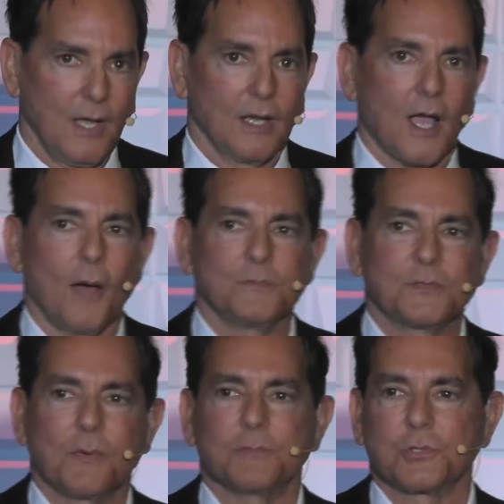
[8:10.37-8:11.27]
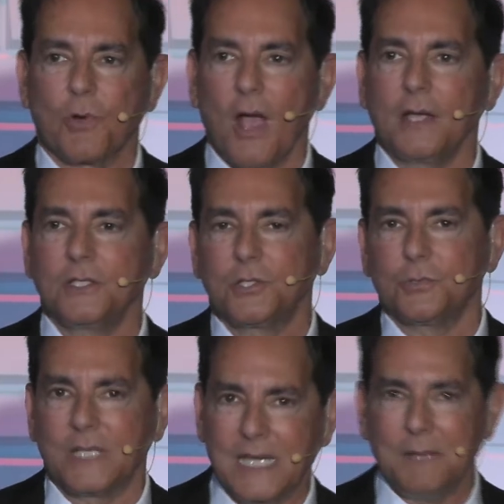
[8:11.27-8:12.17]
comes from trying to
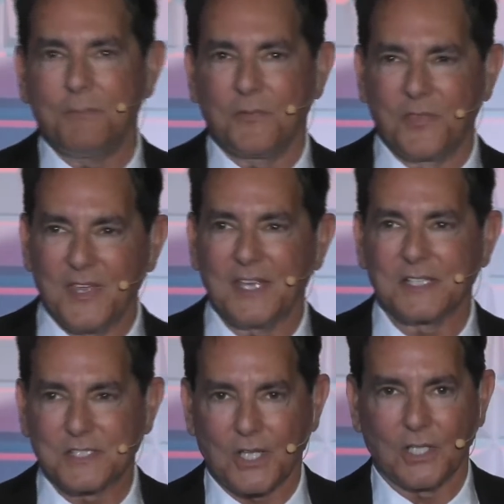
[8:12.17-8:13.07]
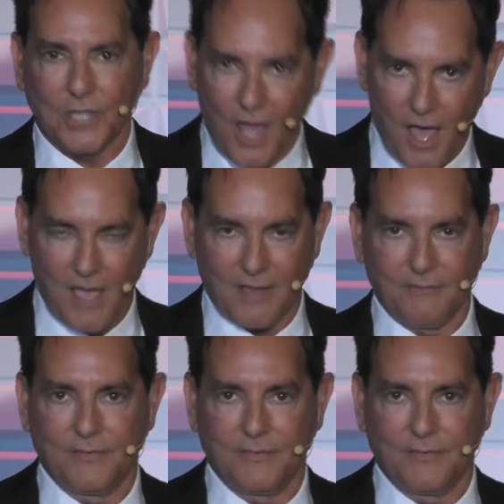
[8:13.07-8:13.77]
keep things alive